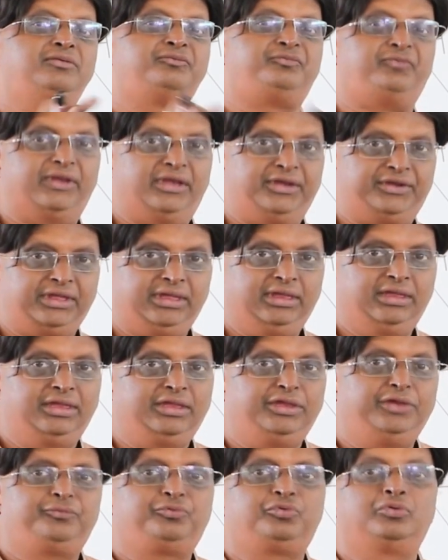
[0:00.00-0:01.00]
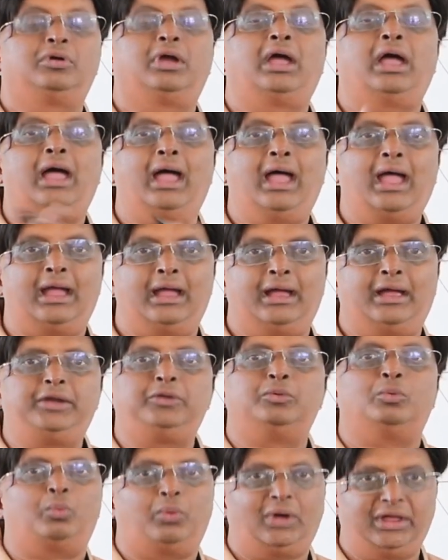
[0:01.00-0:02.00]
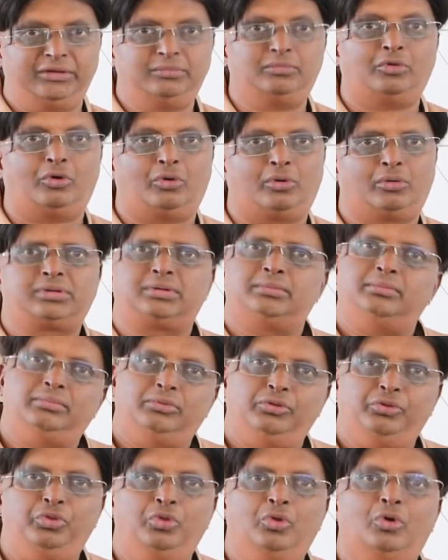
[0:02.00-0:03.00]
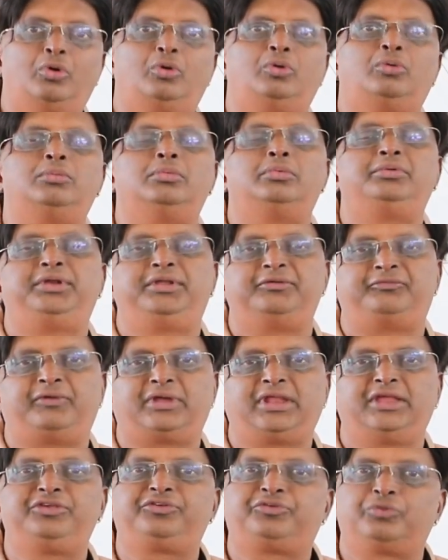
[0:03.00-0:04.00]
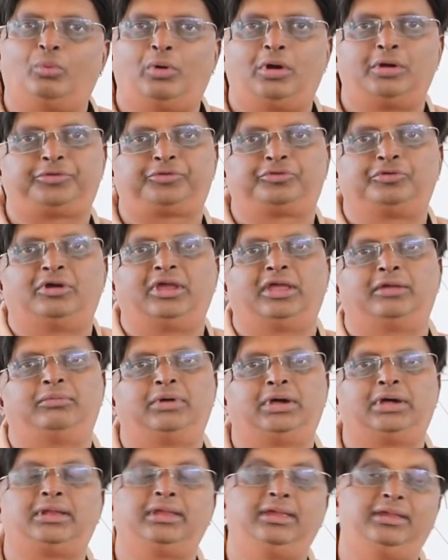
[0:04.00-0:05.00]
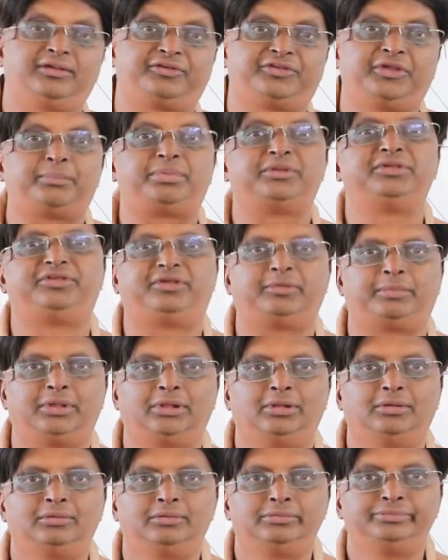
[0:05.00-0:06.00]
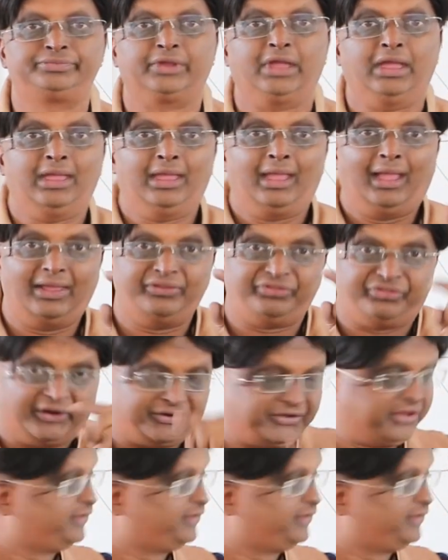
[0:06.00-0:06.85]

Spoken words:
infinity, if you add one more, no difference whatsoever is the principle. And that